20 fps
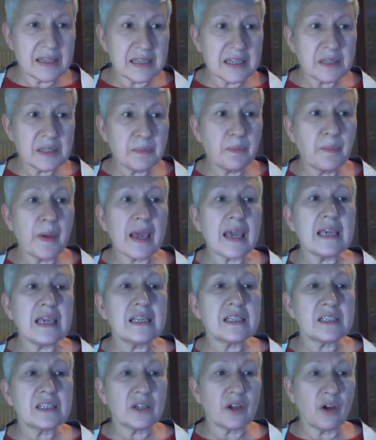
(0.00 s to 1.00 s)
is
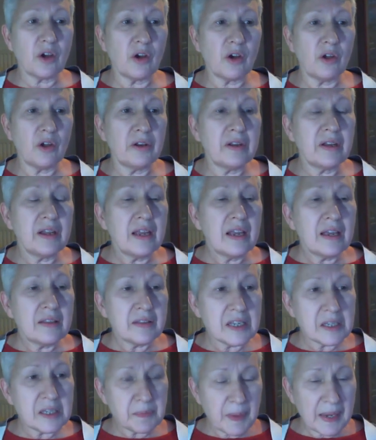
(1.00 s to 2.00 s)
based on
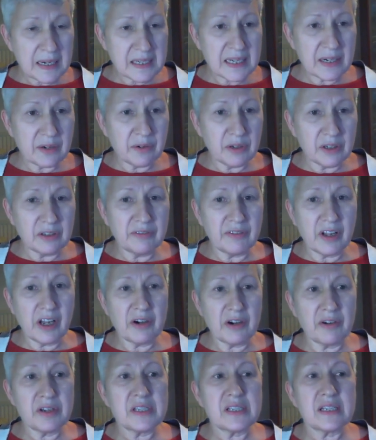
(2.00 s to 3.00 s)
these bacterial
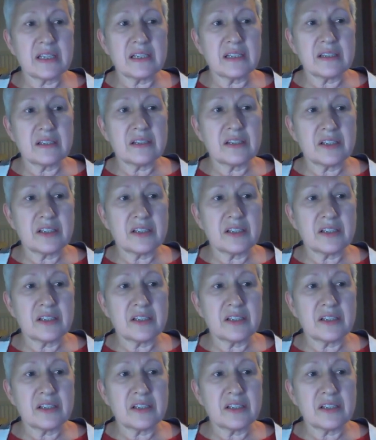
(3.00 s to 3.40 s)
viruses.